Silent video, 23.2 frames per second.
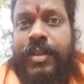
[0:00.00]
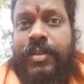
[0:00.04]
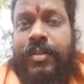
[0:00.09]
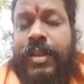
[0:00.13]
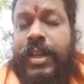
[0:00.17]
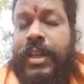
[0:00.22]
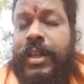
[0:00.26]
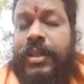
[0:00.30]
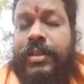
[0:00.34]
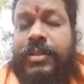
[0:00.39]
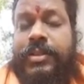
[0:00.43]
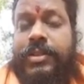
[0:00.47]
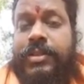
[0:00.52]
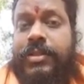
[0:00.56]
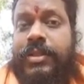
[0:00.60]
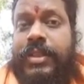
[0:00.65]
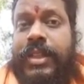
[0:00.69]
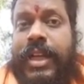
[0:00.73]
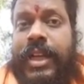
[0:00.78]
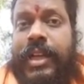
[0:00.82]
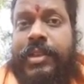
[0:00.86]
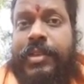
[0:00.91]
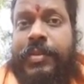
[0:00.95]
Okay, so
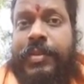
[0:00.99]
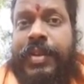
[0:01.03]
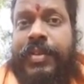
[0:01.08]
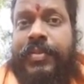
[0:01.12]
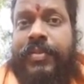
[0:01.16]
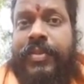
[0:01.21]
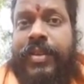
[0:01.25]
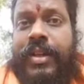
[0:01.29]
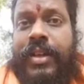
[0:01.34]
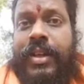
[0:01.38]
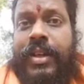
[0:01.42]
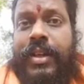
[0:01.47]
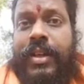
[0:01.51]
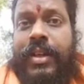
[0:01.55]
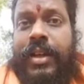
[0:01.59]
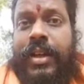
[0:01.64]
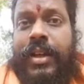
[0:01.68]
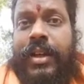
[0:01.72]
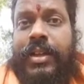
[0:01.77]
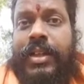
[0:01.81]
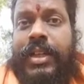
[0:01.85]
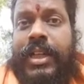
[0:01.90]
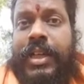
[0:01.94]
they have to be
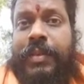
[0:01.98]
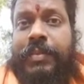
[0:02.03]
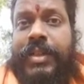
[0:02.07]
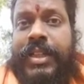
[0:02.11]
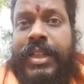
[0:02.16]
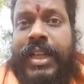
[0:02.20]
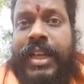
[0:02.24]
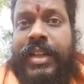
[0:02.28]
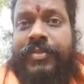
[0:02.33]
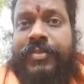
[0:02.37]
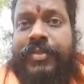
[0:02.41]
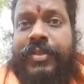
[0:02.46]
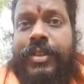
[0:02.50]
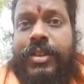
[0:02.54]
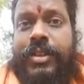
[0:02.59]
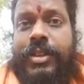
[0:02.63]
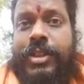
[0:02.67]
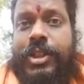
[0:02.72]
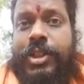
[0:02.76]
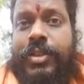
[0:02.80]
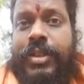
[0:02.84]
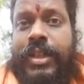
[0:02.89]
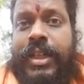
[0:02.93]
double
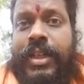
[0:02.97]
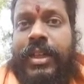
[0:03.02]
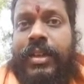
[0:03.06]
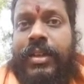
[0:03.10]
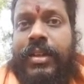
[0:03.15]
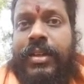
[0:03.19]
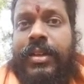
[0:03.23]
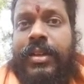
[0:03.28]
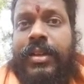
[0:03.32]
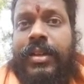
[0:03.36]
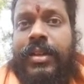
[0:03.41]
careful during